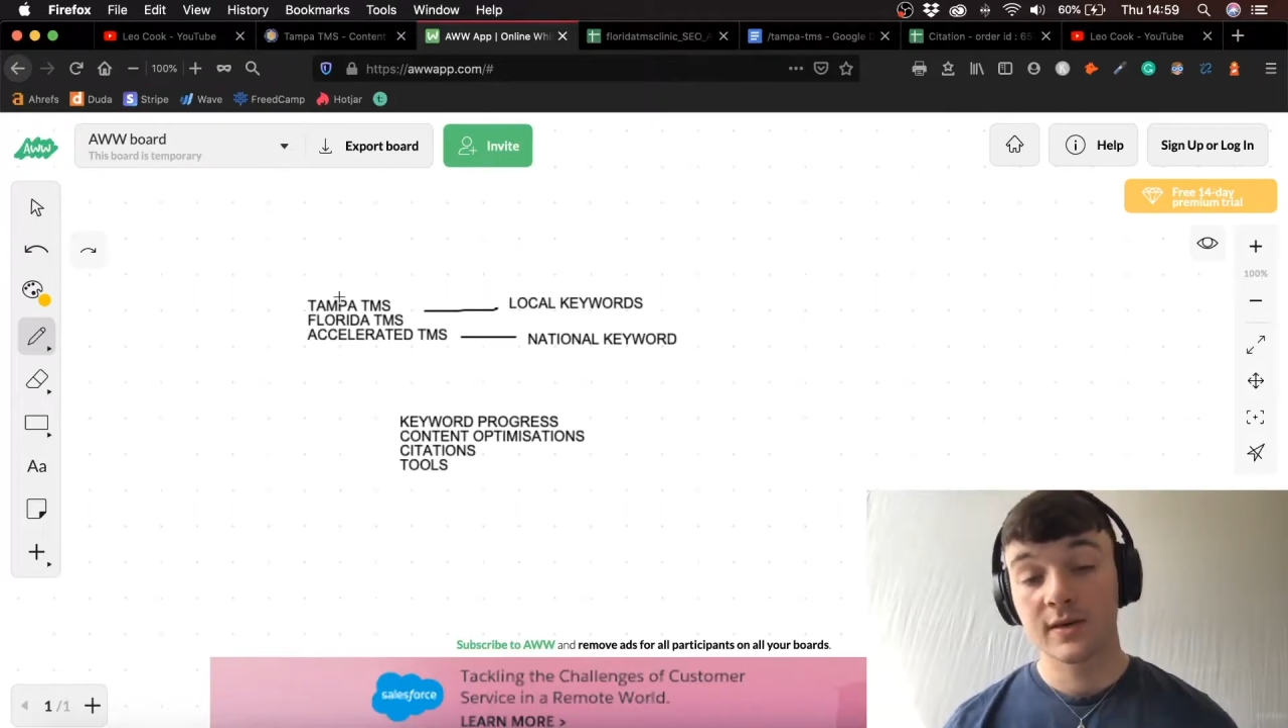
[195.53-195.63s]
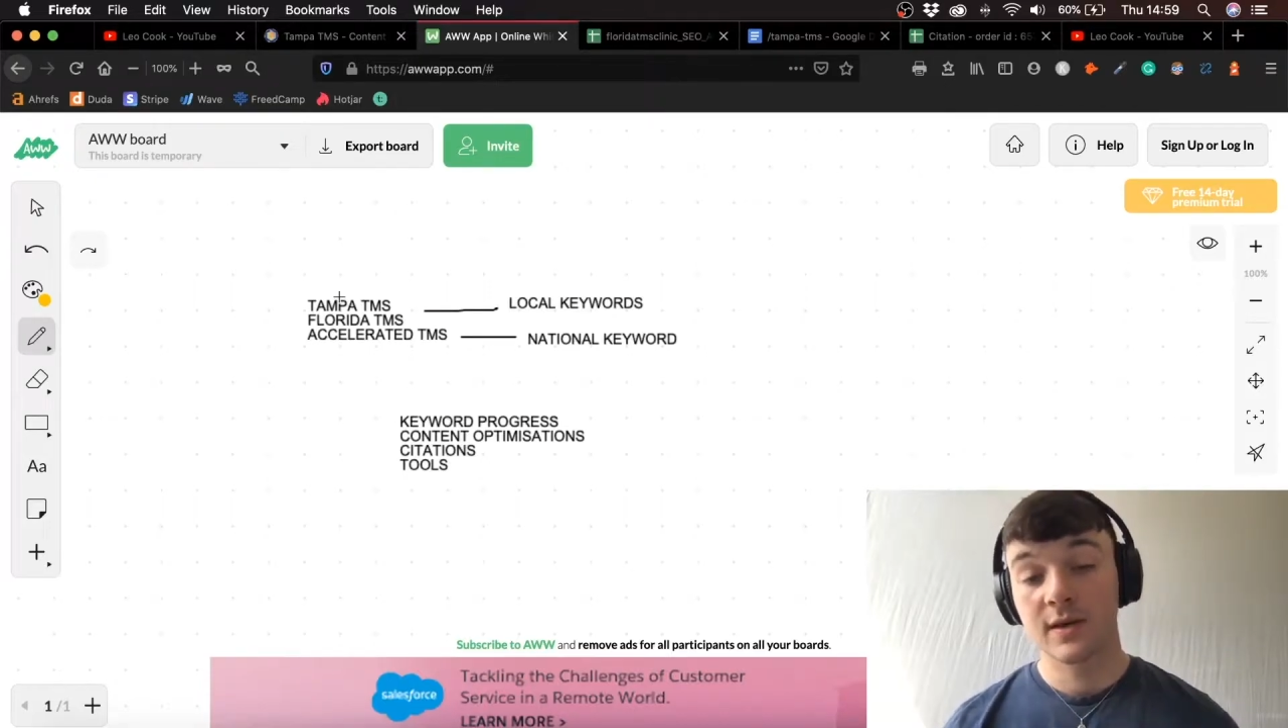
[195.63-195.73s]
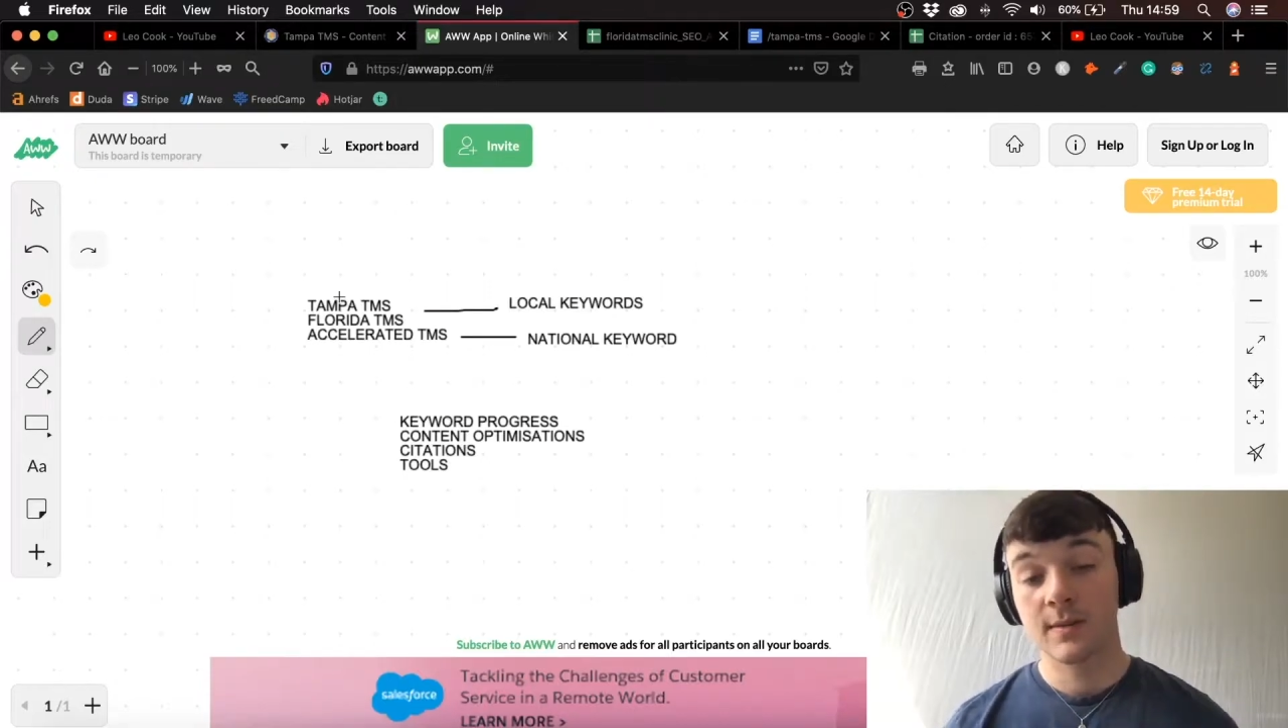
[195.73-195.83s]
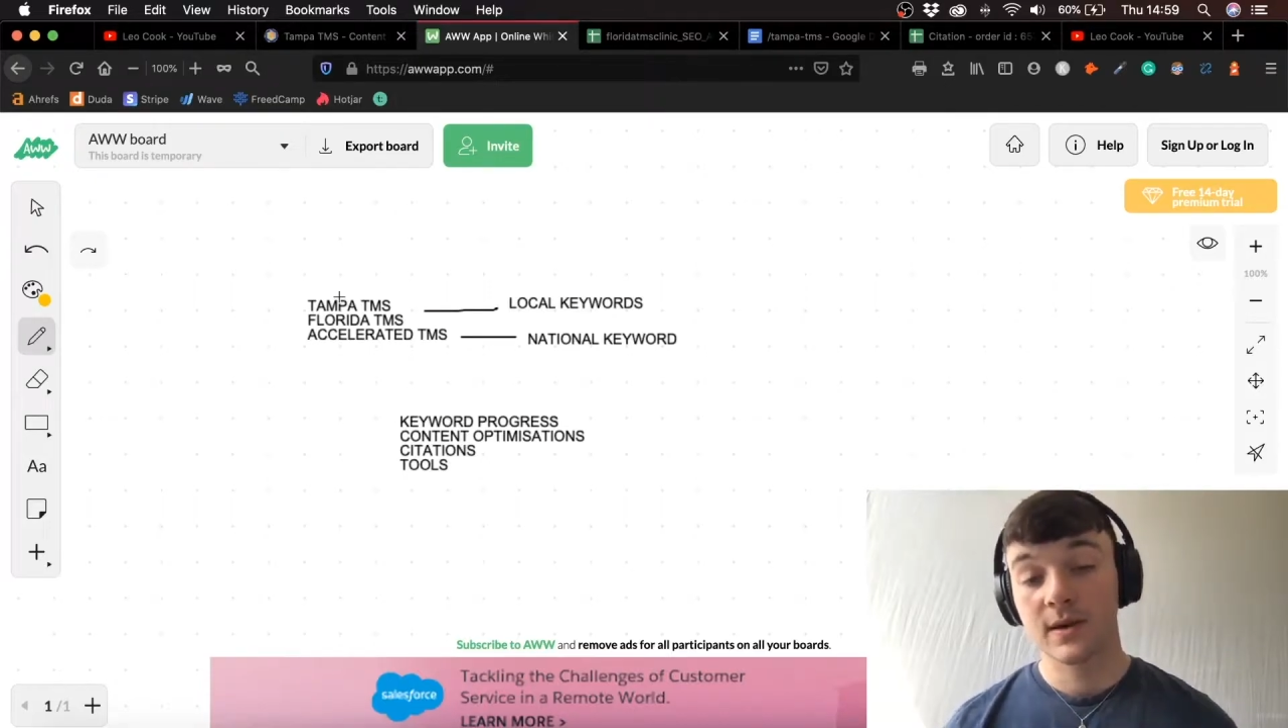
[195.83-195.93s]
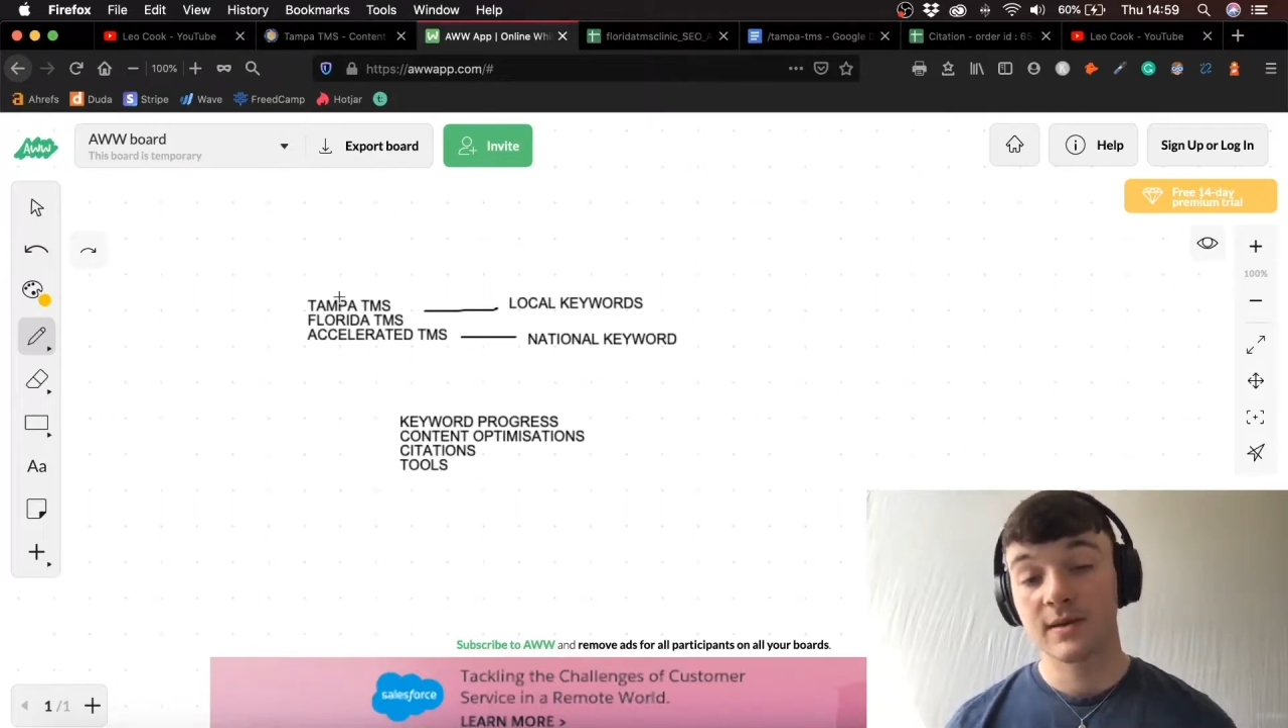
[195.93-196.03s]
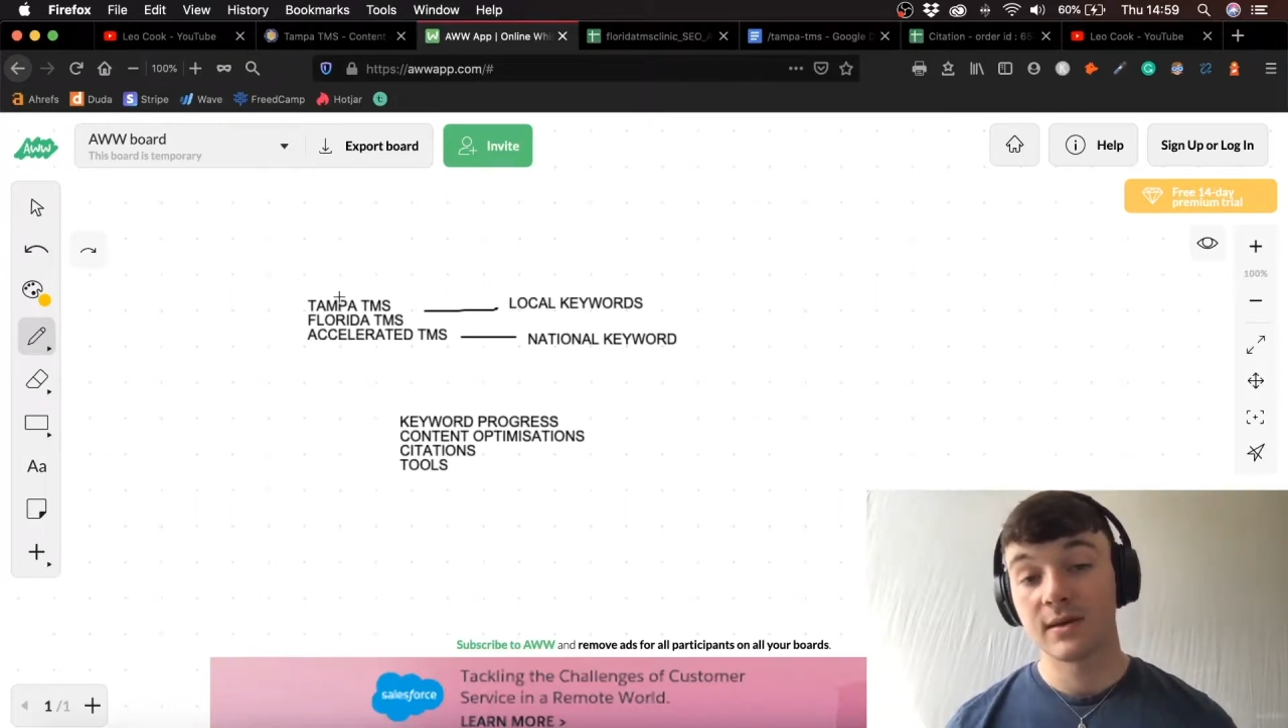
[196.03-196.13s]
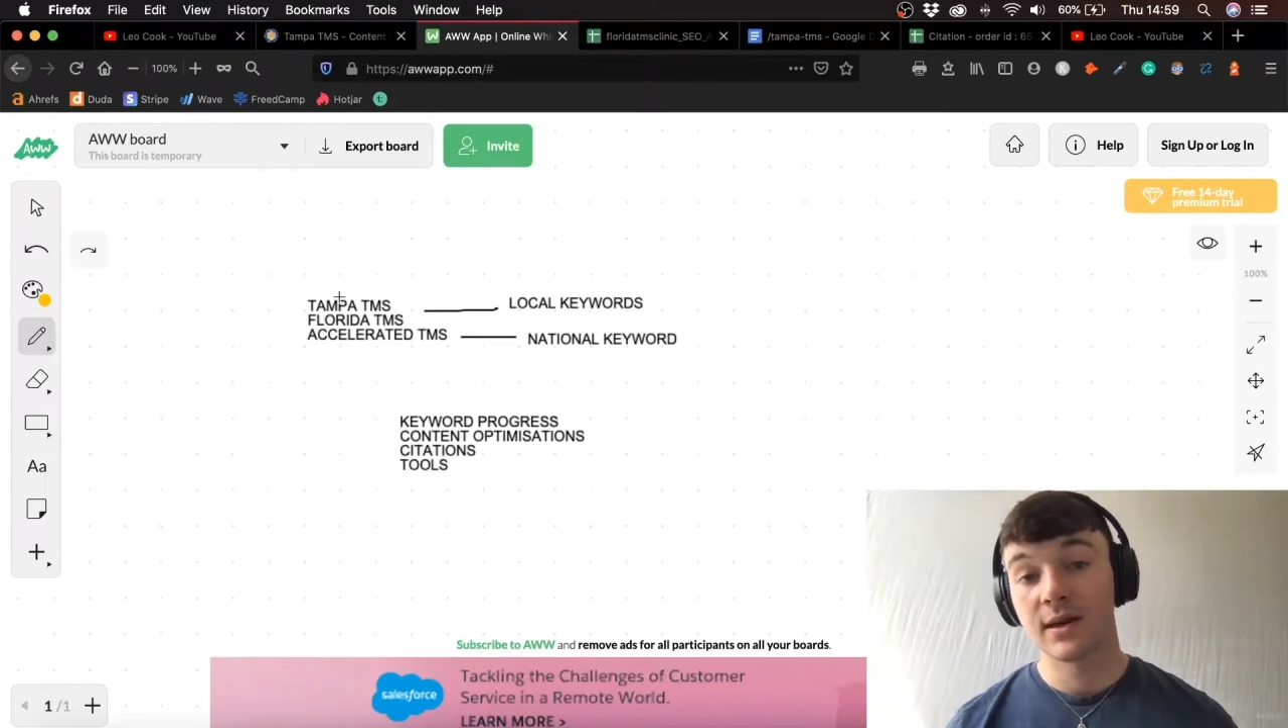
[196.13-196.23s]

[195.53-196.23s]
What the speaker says: TMS is a